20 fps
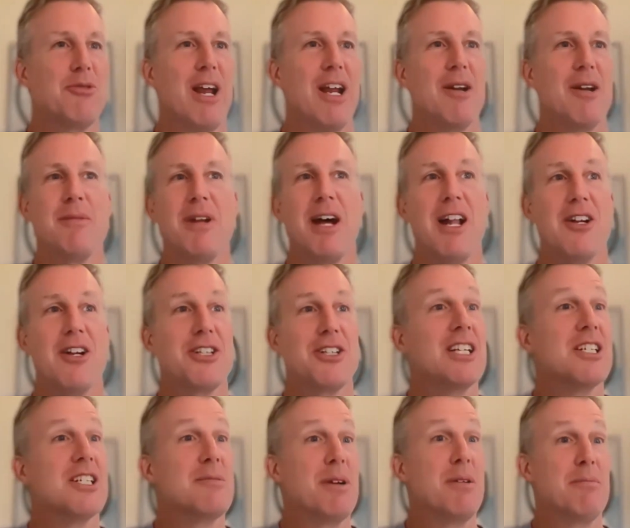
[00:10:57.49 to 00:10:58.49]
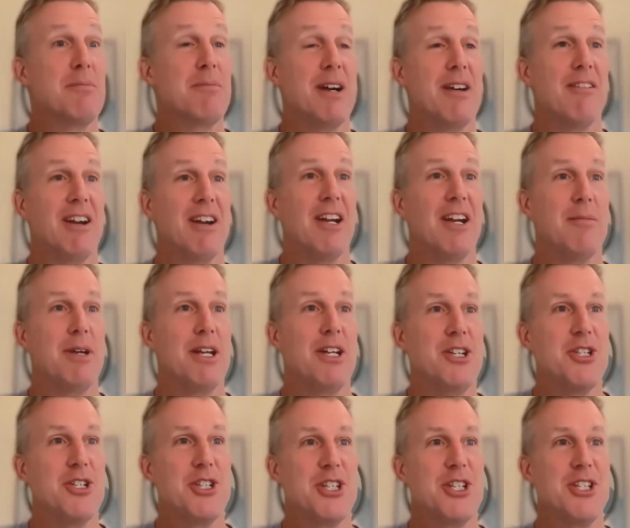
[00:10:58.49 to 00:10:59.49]
random dollars getting spent by random
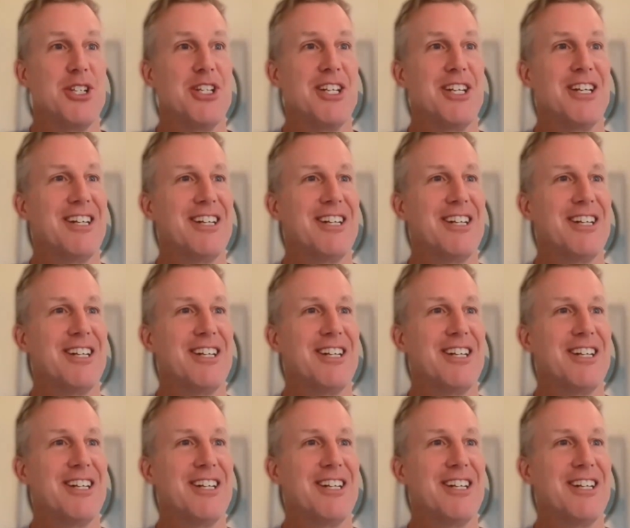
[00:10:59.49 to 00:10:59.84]
agencies.